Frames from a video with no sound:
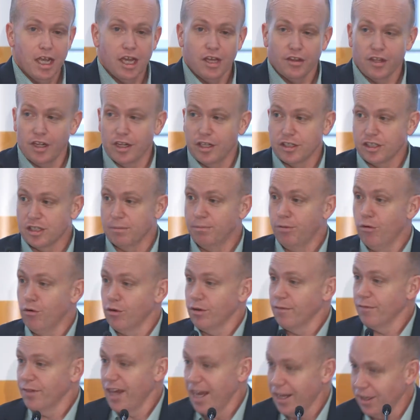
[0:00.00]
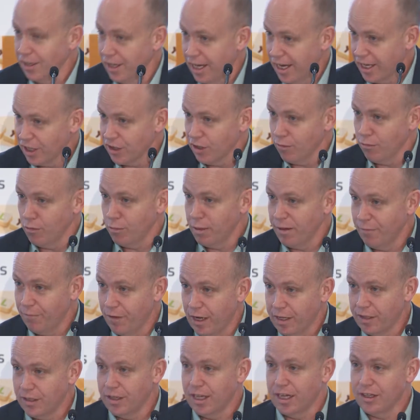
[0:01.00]
then a support of that nature will be
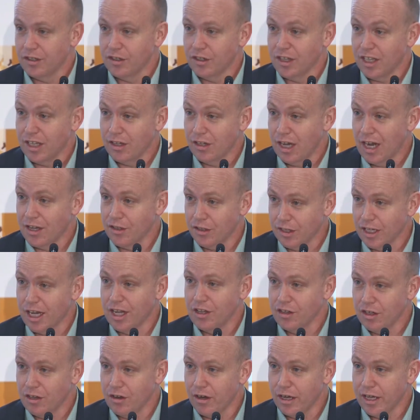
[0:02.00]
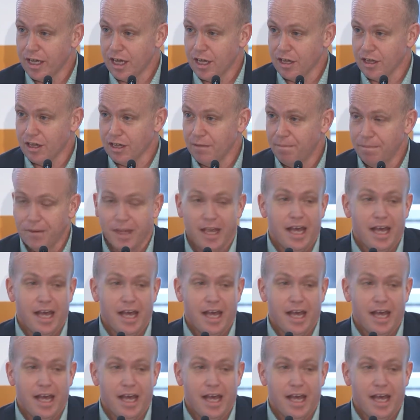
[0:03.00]
funded under the, under the N D I S.